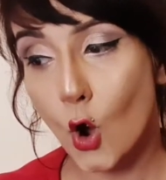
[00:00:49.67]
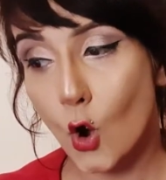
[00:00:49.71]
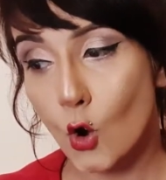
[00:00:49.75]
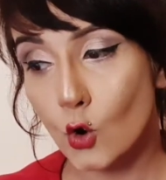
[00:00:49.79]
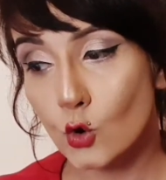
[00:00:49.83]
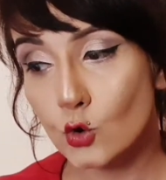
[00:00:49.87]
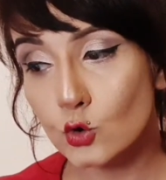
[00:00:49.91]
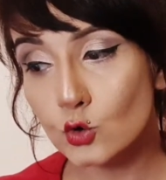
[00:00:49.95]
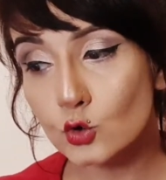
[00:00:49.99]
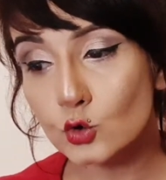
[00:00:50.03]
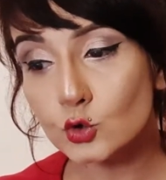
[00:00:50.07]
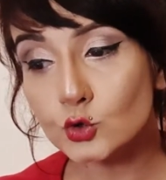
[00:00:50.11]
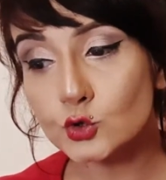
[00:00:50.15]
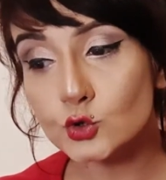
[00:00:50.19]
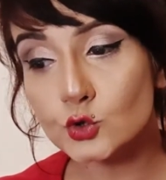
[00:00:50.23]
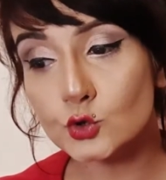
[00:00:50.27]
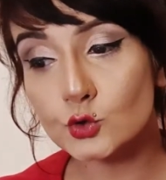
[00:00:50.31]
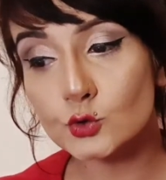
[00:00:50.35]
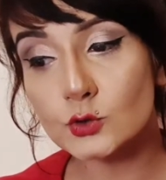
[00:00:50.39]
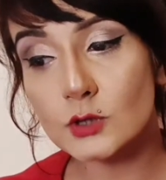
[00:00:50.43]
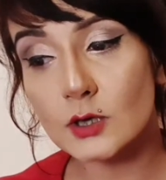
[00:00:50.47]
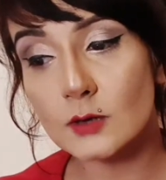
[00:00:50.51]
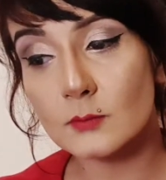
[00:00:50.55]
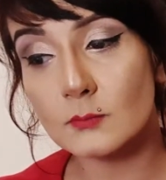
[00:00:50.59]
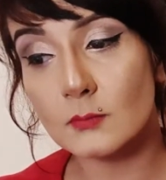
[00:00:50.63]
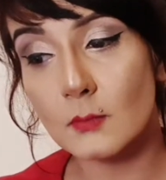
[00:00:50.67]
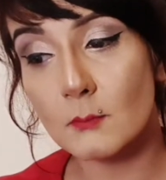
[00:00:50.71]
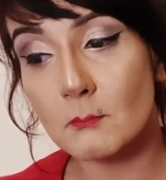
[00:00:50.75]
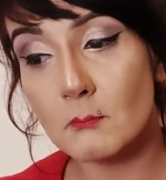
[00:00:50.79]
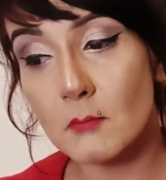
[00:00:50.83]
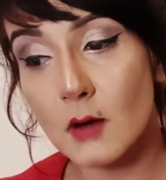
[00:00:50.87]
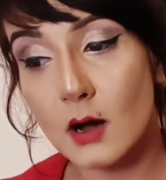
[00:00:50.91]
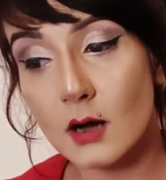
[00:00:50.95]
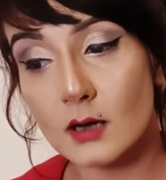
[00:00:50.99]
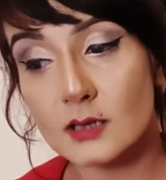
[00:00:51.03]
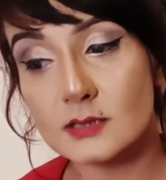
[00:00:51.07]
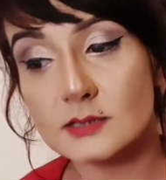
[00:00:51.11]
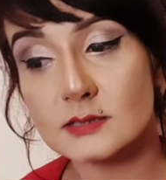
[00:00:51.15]
who through the
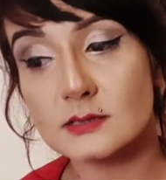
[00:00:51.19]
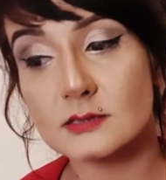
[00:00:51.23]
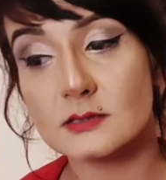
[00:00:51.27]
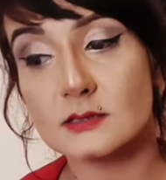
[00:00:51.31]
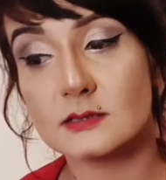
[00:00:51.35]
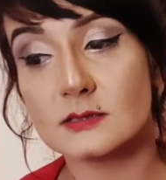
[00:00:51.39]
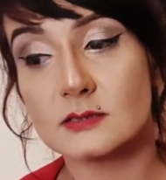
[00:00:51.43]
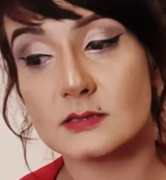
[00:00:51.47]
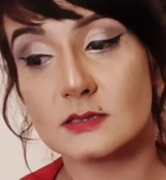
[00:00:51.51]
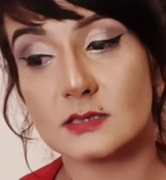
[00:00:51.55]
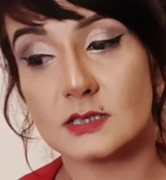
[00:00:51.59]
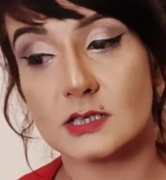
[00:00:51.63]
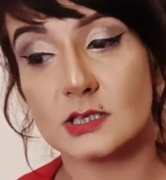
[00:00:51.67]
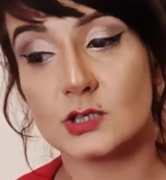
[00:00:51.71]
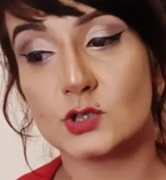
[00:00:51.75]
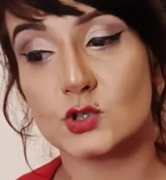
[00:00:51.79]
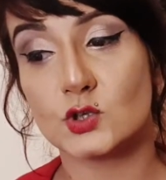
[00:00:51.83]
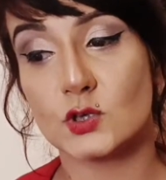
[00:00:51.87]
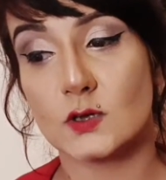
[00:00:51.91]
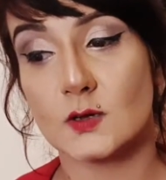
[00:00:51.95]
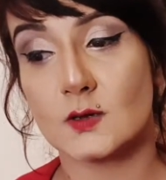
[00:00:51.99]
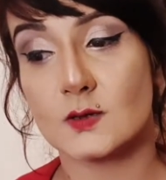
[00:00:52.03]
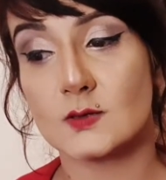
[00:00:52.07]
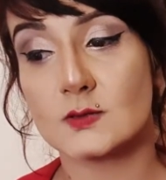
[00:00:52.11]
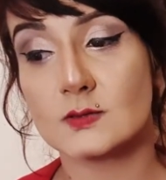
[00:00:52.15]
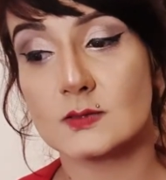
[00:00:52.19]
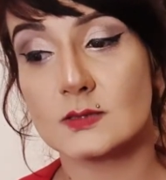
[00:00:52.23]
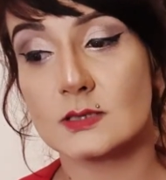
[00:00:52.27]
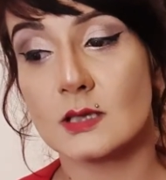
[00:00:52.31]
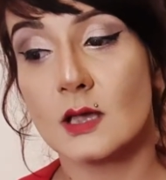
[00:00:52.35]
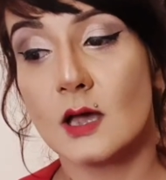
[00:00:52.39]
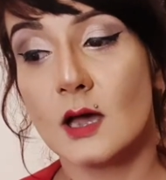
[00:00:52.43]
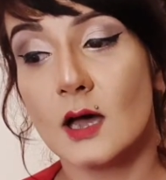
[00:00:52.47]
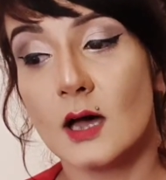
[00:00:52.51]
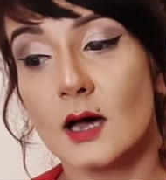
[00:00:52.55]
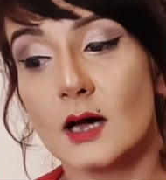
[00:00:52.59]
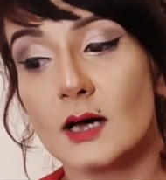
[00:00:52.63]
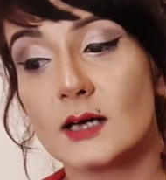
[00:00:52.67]
master's teachings
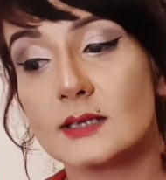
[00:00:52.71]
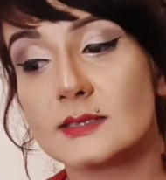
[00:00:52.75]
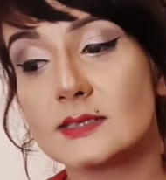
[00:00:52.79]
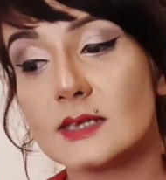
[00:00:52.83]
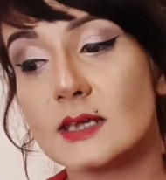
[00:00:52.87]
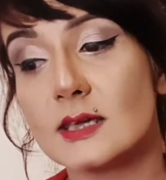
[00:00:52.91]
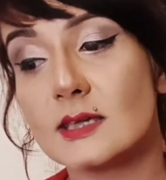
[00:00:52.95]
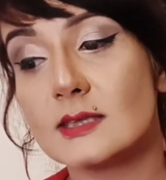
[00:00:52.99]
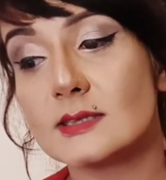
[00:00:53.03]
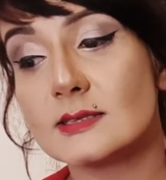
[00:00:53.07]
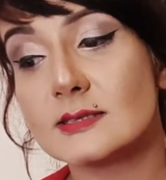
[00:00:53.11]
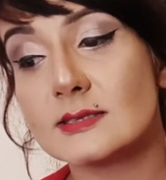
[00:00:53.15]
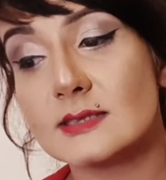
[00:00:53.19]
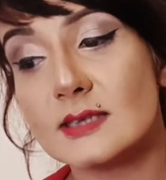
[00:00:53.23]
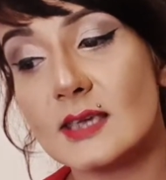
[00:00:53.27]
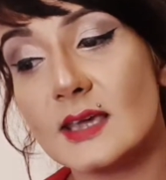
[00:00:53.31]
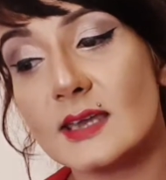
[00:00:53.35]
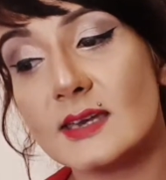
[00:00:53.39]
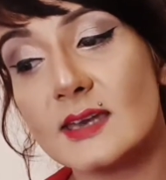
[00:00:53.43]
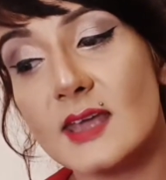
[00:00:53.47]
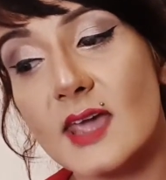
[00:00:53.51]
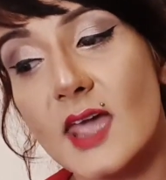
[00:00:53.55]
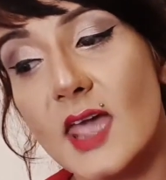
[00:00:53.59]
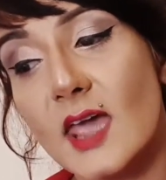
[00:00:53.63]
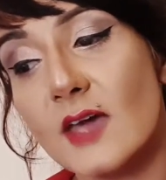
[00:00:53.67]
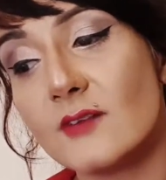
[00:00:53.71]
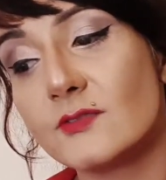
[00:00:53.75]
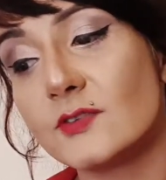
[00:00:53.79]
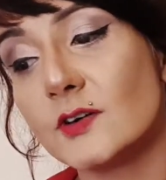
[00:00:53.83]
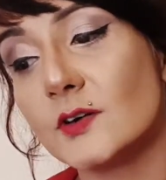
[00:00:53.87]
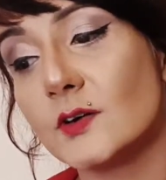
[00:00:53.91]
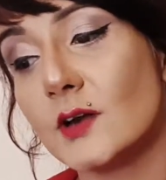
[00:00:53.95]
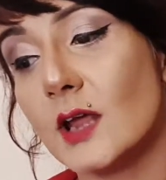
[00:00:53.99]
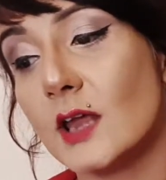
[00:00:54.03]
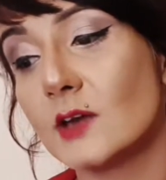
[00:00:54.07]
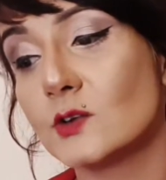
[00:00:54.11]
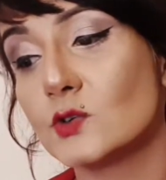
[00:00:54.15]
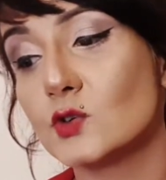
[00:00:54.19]
attains an
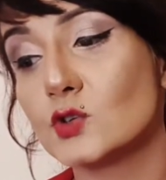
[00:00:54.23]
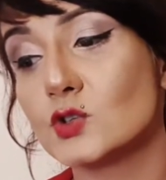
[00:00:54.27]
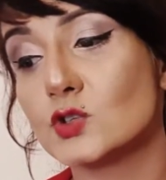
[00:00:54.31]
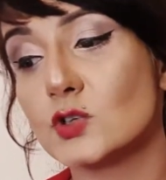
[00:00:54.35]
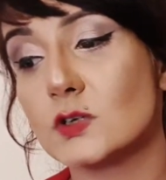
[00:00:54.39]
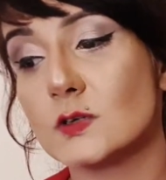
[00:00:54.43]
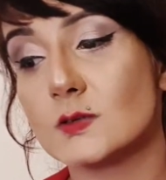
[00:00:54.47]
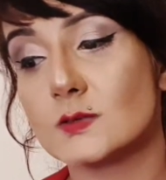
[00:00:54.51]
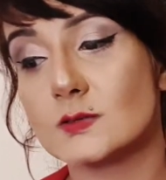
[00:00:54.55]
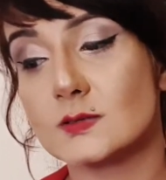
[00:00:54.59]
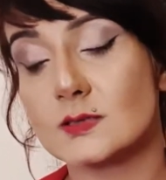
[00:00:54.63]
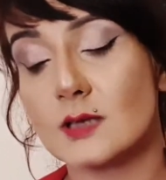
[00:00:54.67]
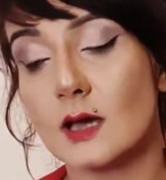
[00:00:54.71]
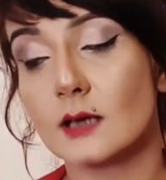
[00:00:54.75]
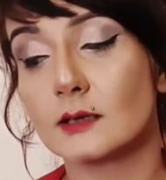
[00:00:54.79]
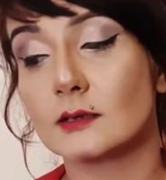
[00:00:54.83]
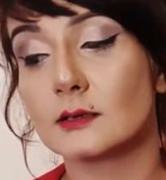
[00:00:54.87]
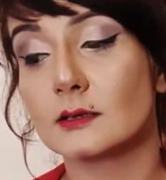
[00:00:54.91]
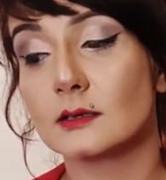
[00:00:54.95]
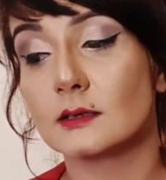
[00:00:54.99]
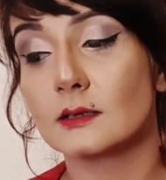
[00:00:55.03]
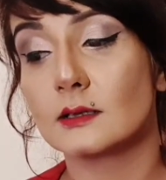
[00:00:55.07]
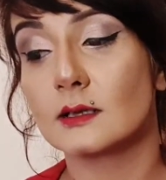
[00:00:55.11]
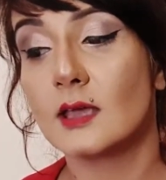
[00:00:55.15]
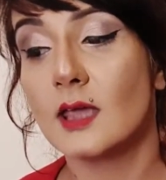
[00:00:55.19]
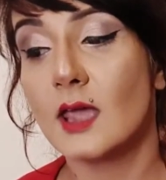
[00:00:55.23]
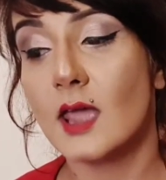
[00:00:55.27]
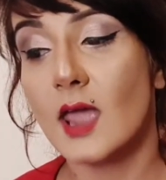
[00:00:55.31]
ever-enriching, subtle